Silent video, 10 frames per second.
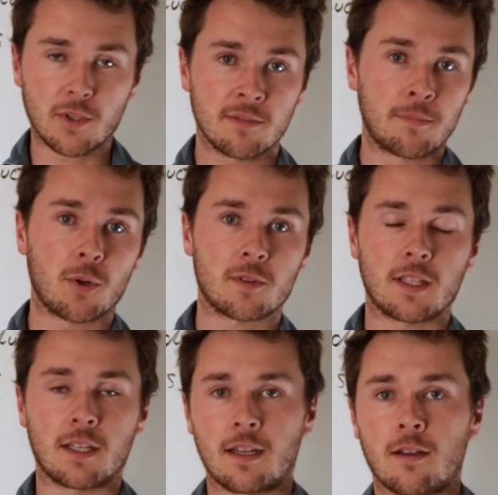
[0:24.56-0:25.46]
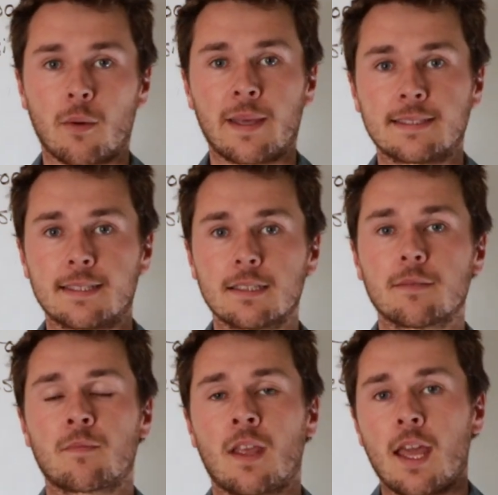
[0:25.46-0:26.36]
The most important thing you need to know about zinc
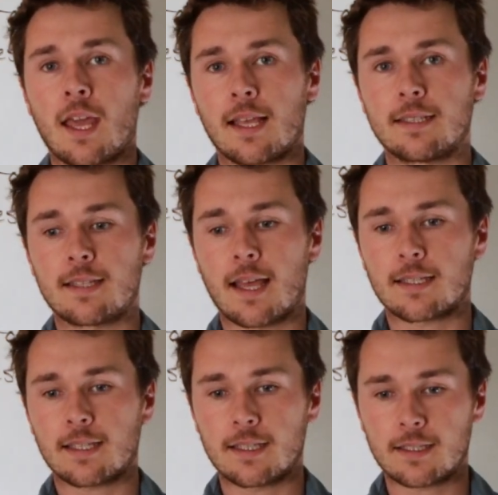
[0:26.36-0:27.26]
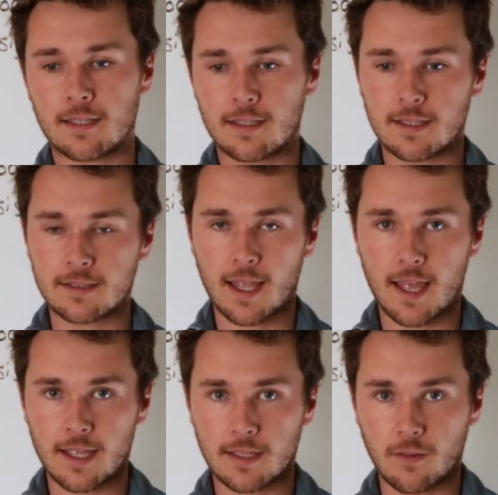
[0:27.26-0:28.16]
is that it is
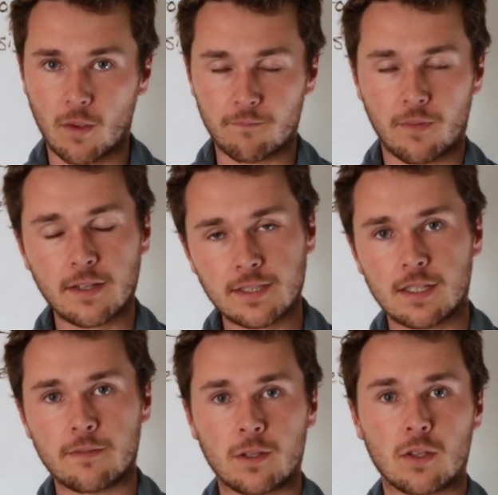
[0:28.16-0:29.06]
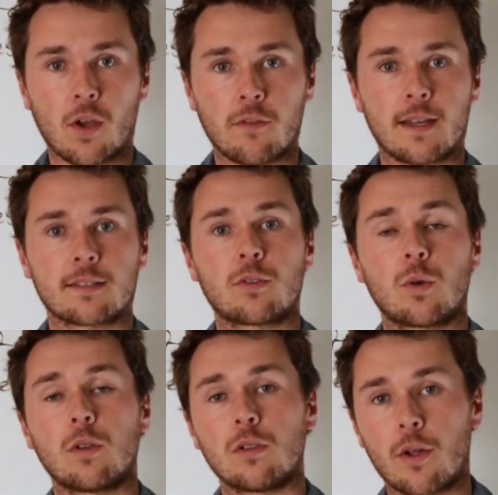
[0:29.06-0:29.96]
a very significant cofactor
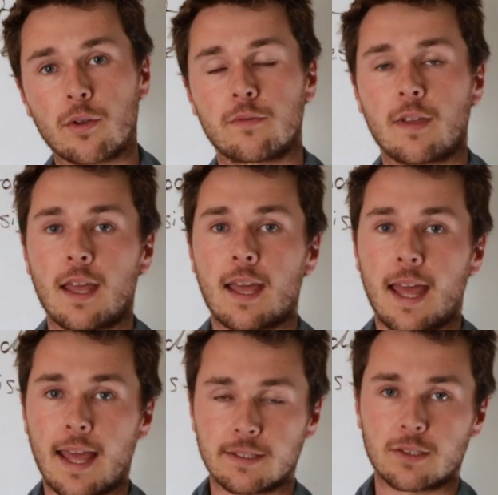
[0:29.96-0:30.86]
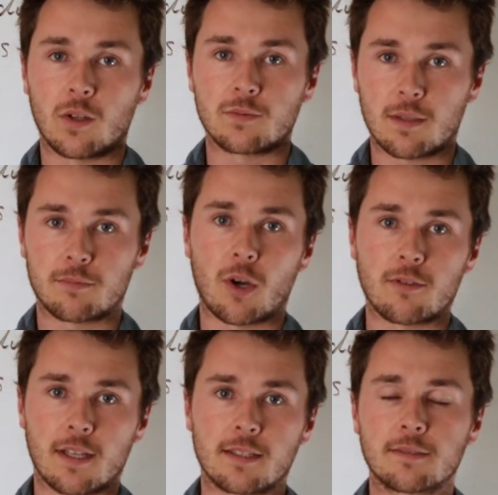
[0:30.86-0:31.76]
to a lot of enzymes and
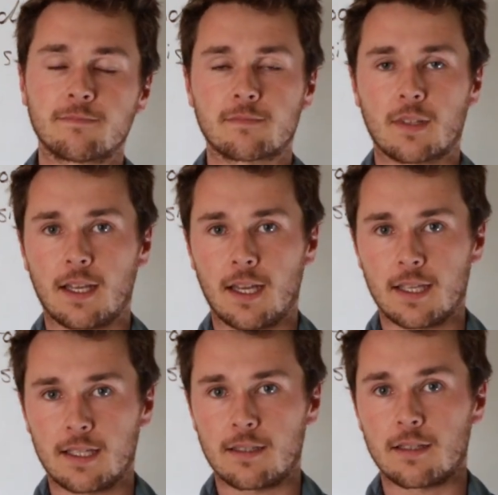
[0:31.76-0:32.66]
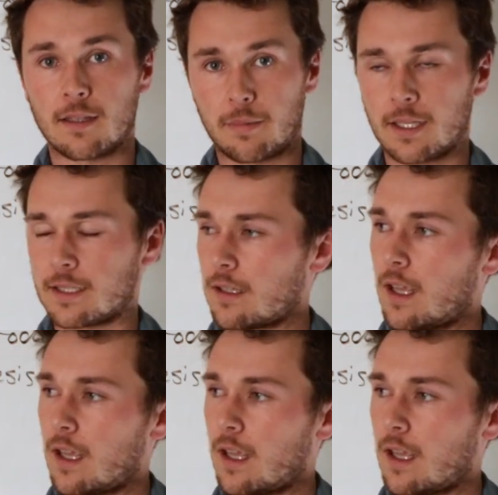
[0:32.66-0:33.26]
proteins in the plant.